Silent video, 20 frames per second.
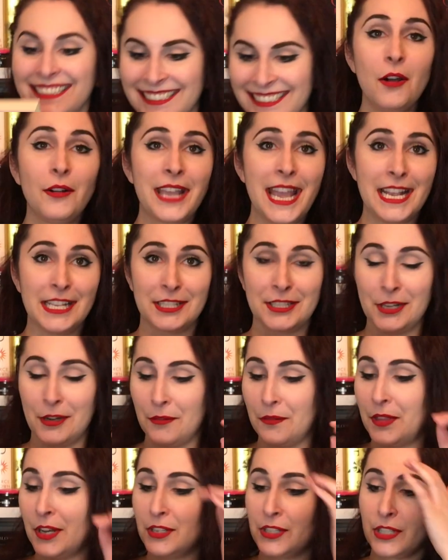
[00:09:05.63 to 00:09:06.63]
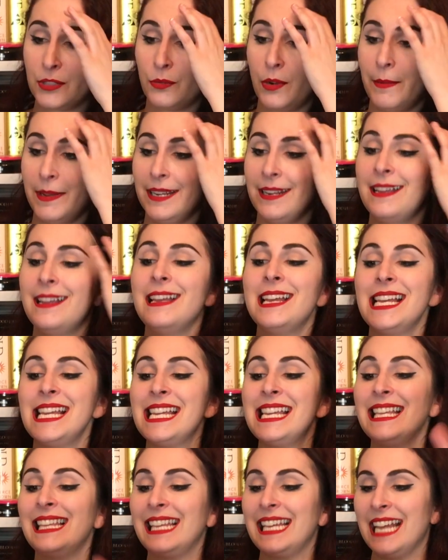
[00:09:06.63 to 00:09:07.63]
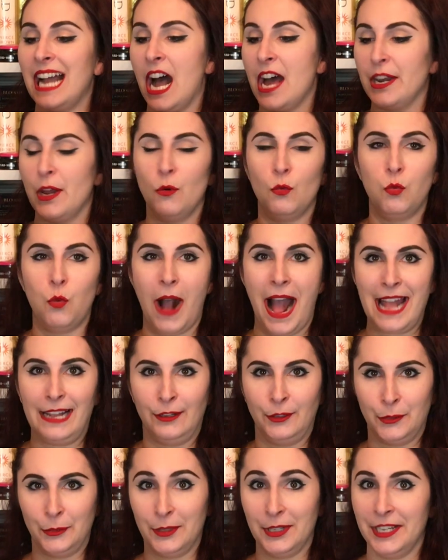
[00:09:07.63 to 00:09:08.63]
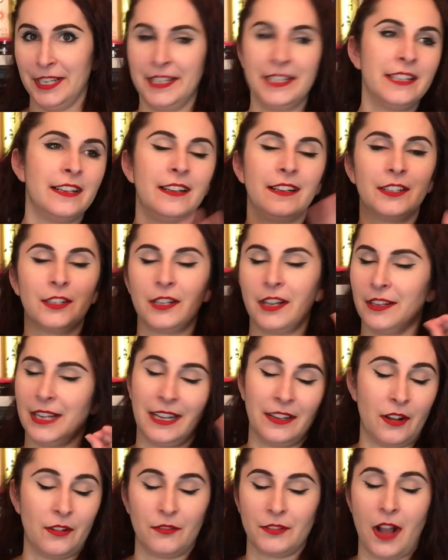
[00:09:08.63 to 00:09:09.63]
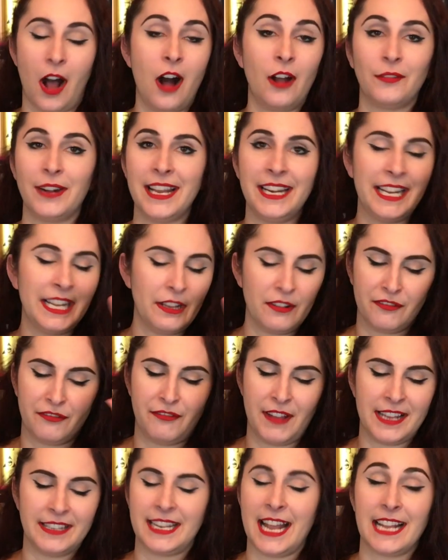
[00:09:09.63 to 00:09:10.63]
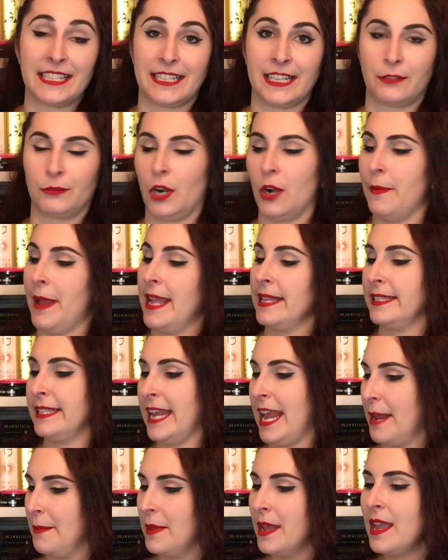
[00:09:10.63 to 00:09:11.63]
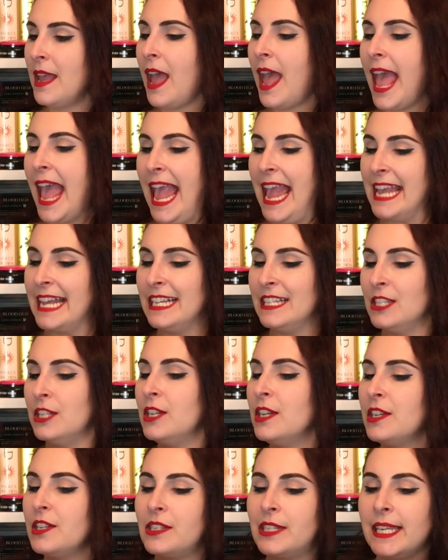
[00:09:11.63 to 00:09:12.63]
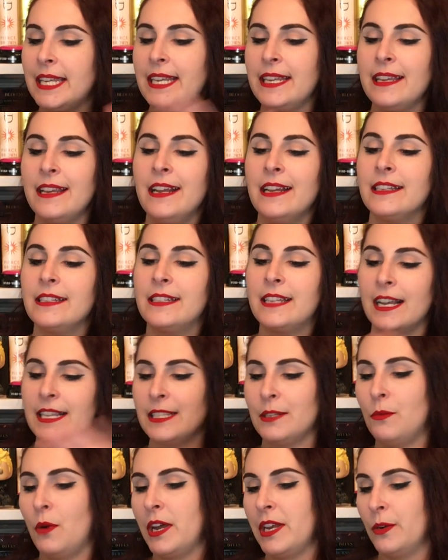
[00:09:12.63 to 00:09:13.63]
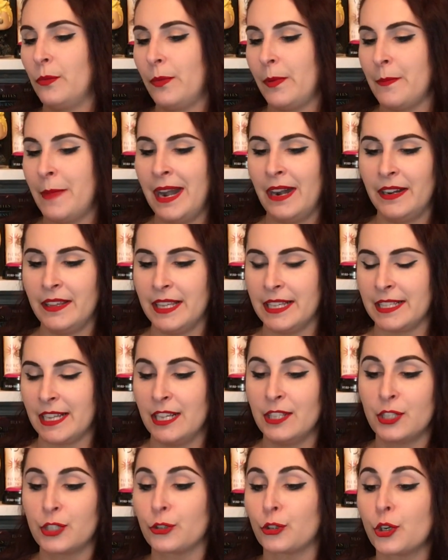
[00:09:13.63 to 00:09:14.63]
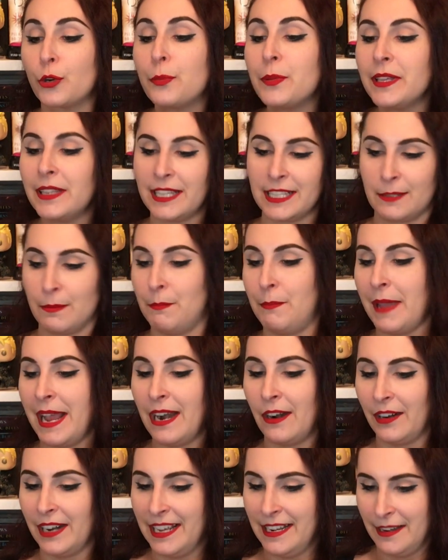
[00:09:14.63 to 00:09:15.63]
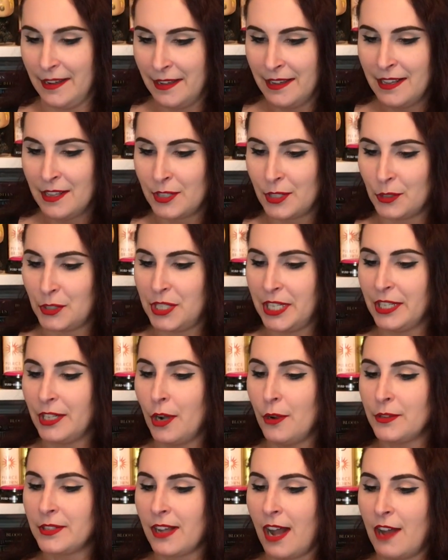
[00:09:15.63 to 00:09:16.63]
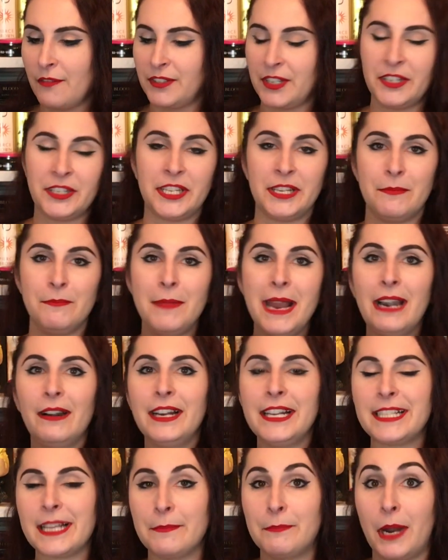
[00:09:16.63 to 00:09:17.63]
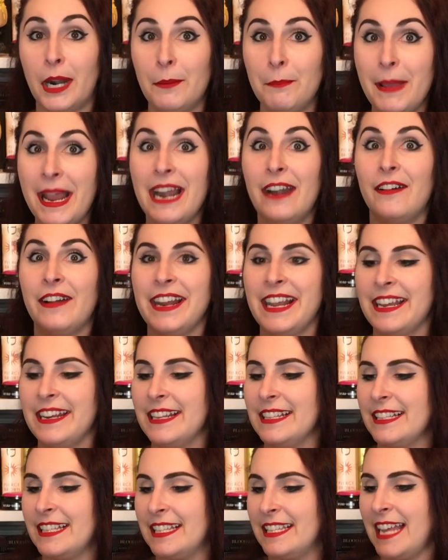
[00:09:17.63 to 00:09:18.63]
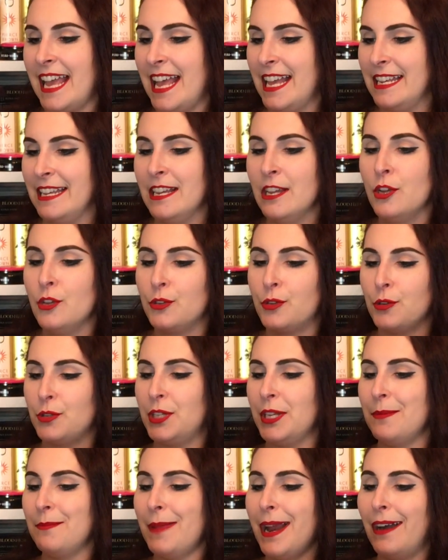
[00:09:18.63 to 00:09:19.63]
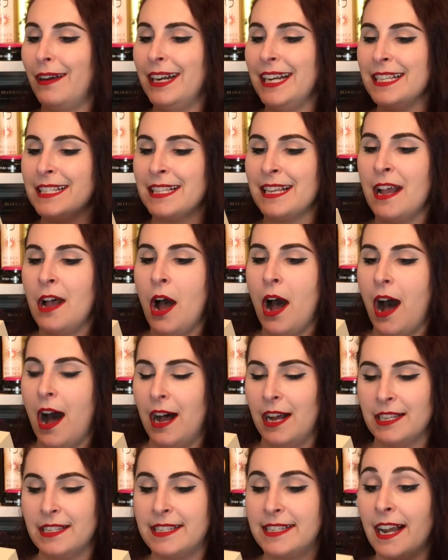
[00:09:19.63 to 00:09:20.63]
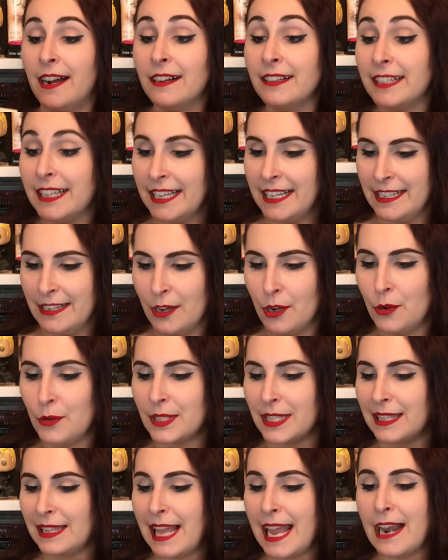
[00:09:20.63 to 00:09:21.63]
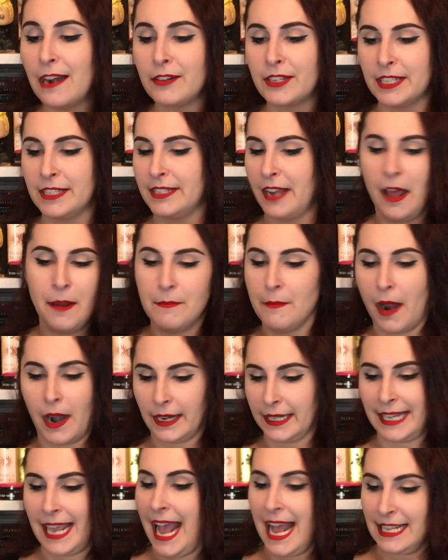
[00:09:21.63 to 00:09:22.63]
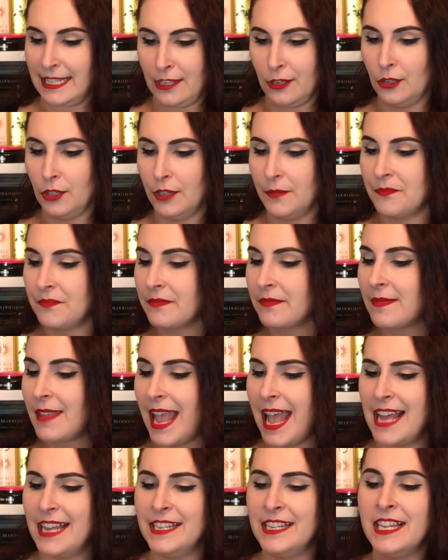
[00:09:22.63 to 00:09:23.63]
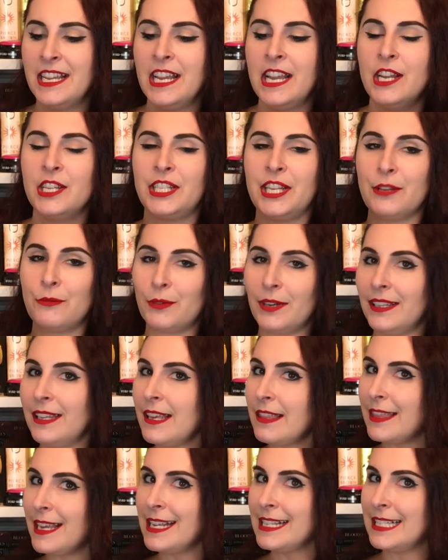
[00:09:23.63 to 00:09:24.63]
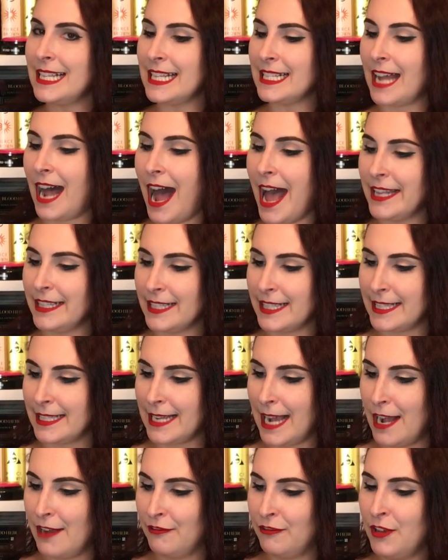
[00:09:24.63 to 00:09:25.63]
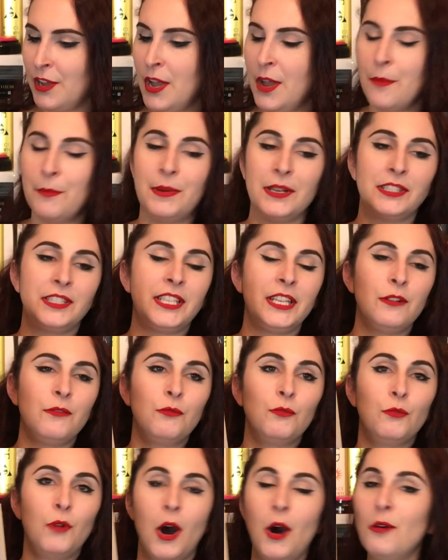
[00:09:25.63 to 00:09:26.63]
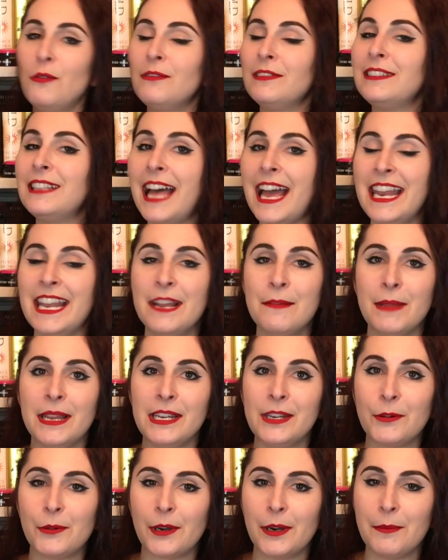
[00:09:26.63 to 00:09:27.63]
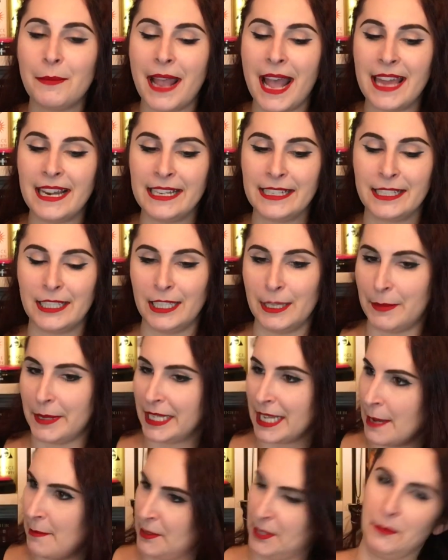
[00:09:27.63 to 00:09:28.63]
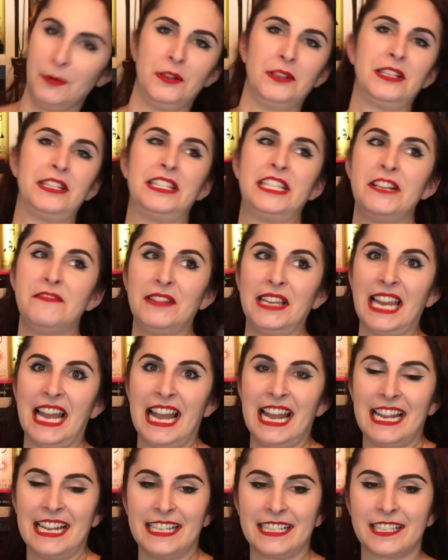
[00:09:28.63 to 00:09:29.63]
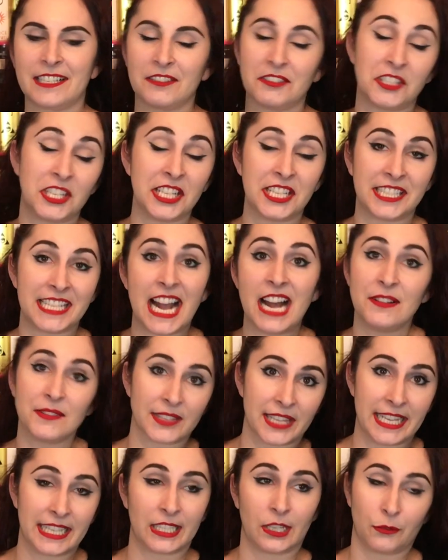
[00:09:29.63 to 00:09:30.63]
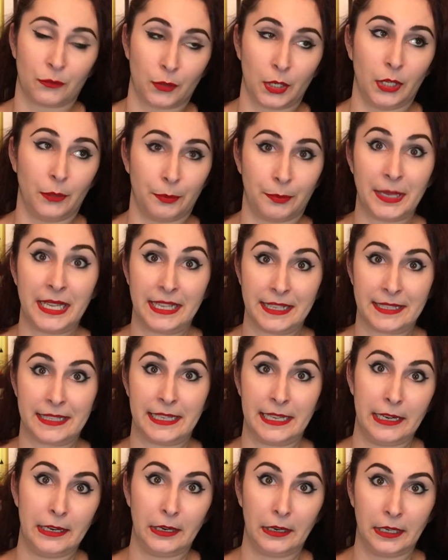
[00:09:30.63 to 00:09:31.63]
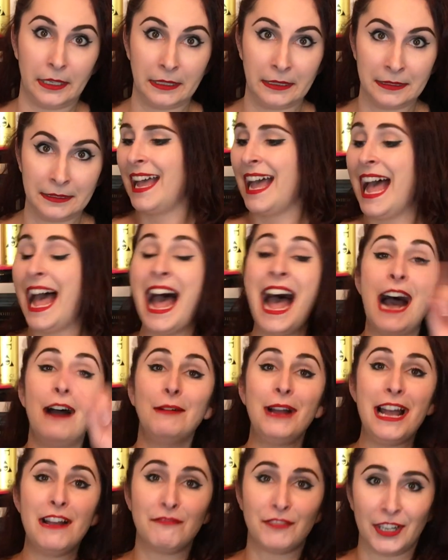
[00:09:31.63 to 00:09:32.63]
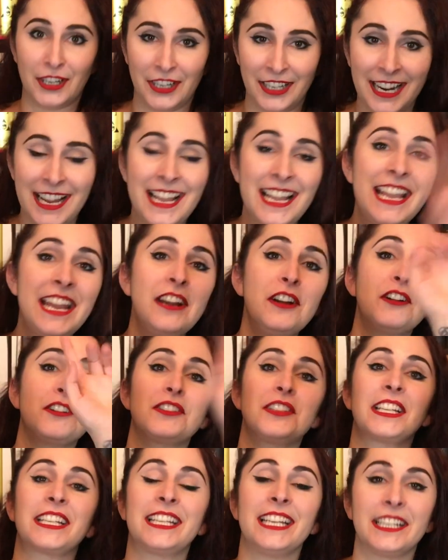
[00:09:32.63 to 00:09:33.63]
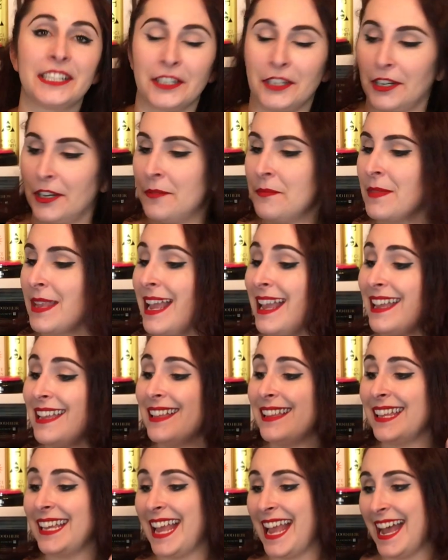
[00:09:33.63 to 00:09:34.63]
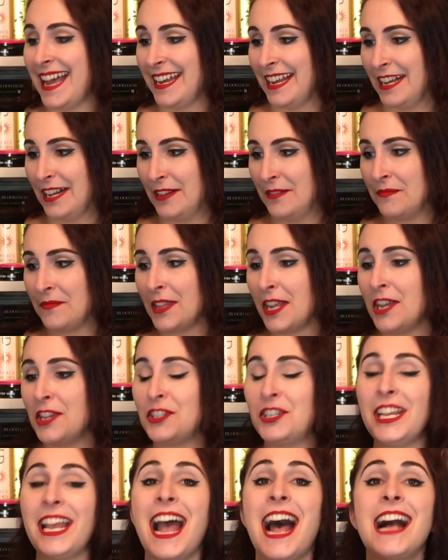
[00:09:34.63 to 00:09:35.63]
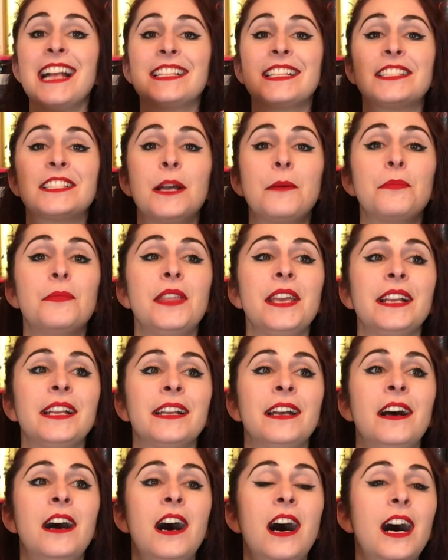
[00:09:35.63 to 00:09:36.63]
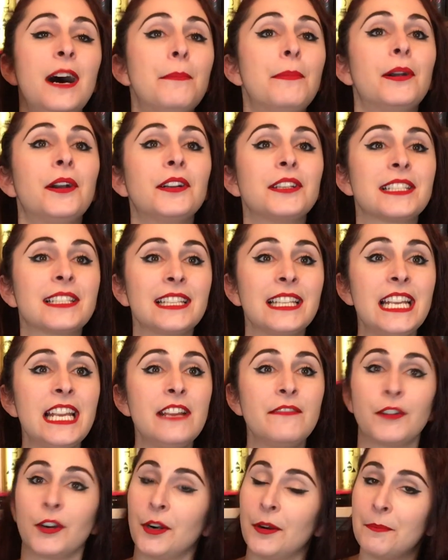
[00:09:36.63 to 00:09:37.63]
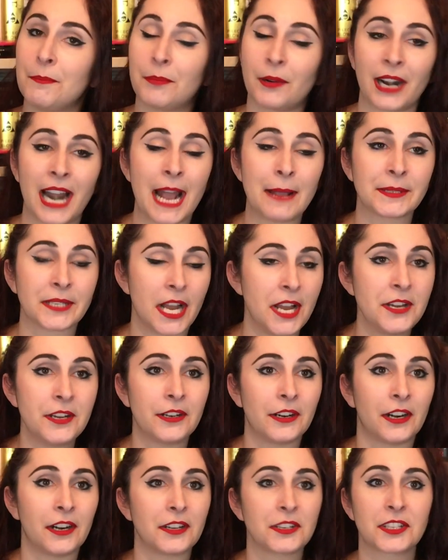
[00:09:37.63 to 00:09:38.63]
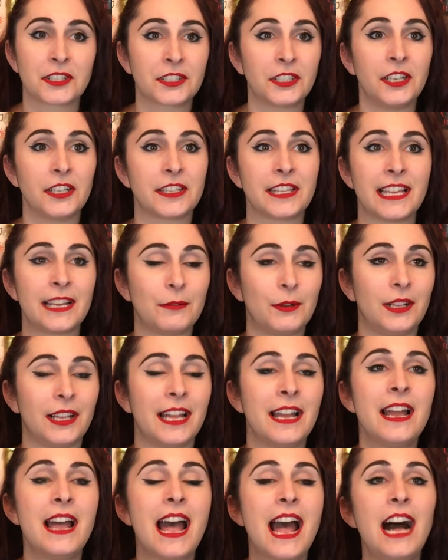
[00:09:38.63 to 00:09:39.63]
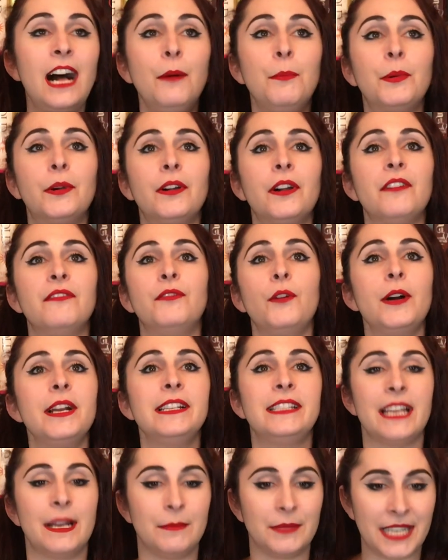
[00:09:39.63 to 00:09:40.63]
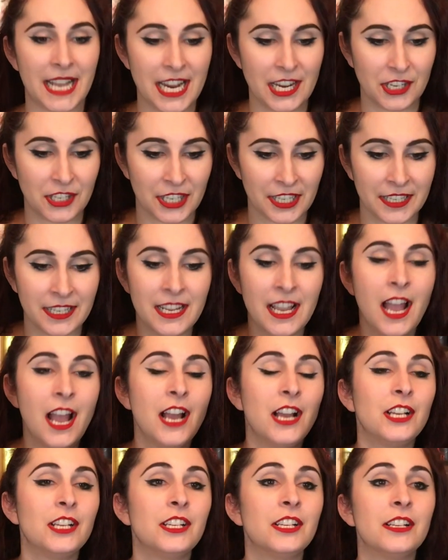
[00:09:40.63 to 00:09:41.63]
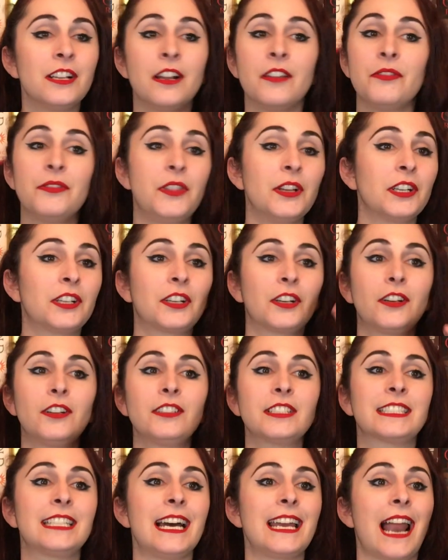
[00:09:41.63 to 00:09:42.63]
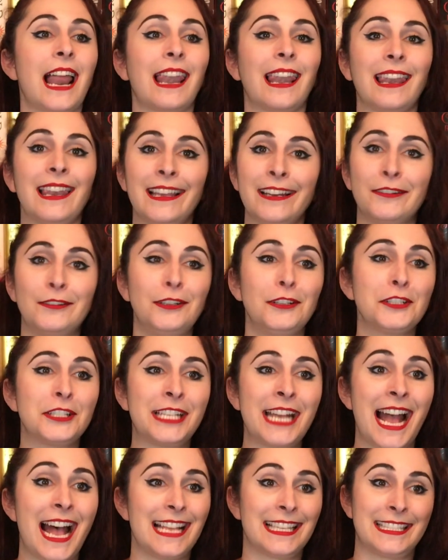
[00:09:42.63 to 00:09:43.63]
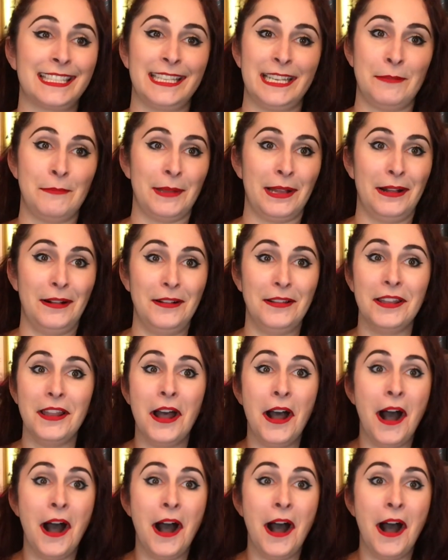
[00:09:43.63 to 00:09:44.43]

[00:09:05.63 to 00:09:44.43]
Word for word: Okay, so there's this woman, Ileana Wildwood. Uh, already, fantastic romance name. And she doesn't want to marry this unscrupulous baron, so she goes off and she marries a barbarian instead. So she marries uh, Duncan, who's heir to Dunbar Castle. And she really thinks he's hot and stuff, but she won't let him into her bed until he becomes more civilized. She sounds like a real piece here. However, here's the kicker. Ileana, she has something up her sleeve or perhaps under her skirt that will help her avoid temptation. The girl's got a literal chastity belt.